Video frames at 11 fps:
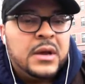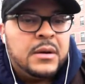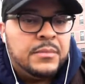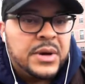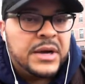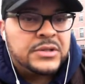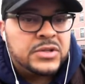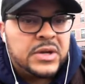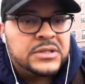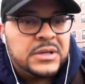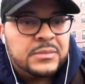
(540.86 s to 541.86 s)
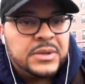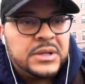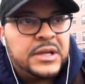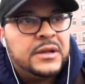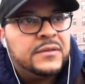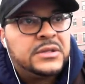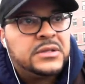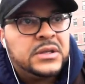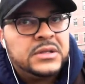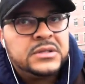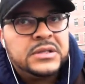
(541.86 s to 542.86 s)
but trust and believe, it's
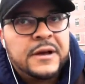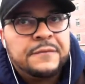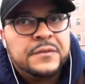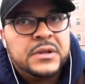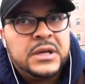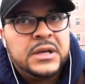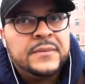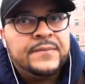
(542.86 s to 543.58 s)
definitely